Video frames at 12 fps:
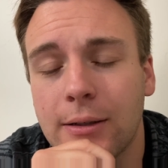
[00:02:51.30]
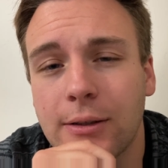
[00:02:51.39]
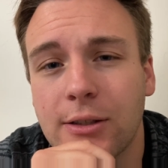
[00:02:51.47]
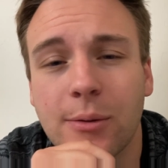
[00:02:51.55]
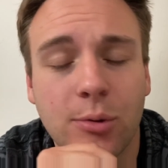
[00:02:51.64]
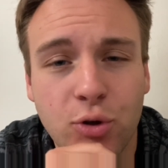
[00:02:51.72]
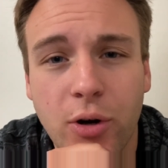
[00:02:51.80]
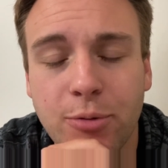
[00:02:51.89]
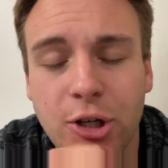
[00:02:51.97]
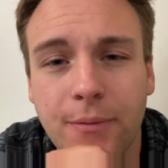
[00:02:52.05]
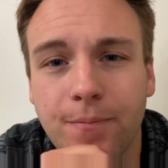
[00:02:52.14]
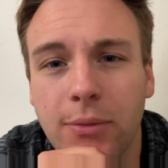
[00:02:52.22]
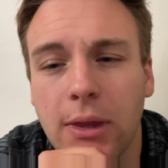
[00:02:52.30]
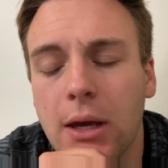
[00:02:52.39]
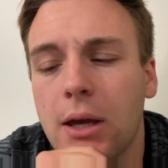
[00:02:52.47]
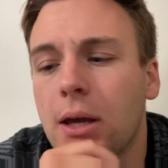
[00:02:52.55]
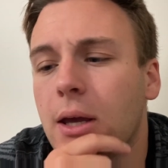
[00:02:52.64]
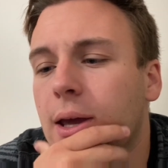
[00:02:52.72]
subscription.
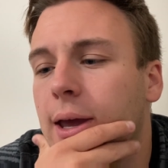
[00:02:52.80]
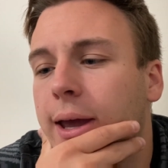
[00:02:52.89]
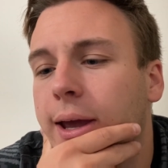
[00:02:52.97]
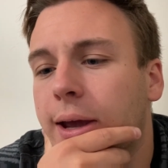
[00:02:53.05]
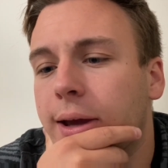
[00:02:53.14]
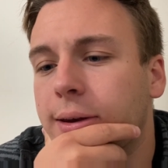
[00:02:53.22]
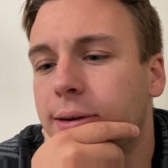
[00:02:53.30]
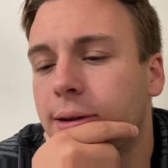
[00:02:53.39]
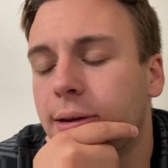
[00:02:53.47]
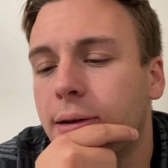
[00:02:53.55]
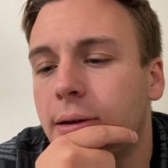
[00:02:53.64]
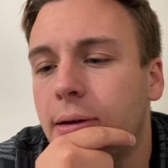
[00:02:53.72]
And